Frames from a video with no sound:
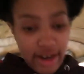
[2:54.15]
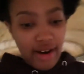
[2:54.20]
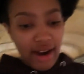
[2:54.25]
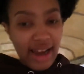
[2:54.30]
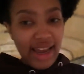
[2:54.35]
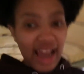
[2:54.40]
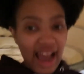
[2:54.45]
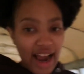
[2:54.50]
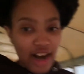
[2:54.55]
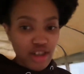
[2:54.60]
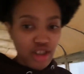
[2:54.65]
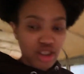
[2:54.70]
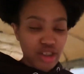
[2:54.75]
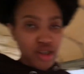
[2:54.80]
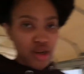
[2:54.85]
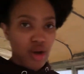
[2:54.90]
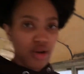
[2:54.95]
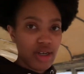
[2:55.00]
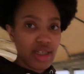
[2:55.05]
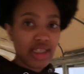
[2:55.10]
I actually
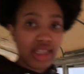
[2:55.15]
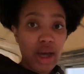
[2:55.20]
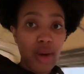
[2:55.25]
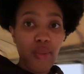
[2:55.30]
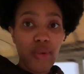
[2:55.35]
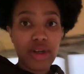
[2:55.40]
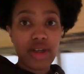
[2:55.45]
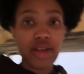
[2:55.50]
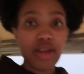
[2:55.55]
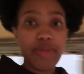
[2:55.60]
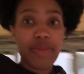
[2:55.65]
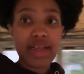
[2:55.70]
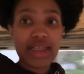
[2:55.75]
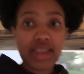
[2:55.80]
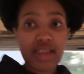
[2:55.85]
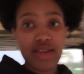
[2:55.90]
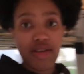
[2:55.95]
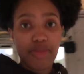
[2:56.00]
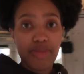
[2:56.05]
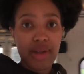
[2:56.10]
noticed that one of the pieces
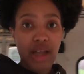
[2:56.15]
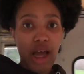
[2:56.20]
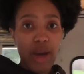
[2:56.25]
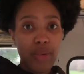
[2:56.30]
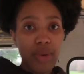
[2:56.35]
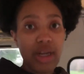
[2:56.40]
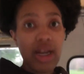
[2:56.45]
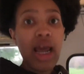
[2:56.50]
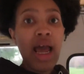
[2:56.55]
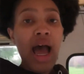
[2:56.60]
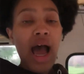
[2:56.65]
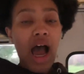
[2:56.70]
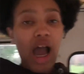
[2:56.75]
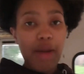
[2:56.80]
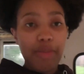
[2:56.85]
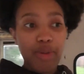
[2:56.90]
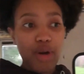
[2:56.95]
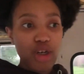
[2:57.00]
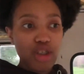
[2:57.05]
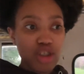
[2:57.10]
of plywood I
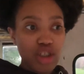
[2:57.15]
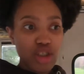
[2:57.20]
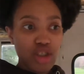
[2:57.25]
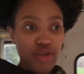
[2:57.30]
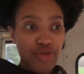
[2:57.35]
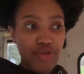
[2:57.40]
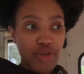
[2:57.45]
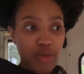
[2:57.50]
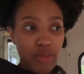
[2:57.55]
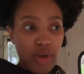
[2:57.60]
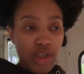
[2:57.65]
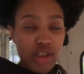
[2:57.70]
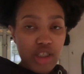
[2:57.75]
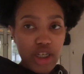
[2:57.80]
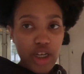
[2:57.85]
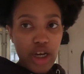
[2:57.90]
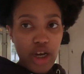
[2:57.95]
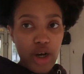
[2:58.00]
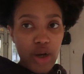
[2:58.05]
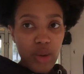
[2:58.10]
purchased a few months
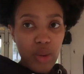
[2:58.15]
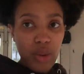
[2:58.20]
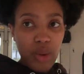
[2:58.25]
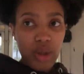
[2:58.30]
ago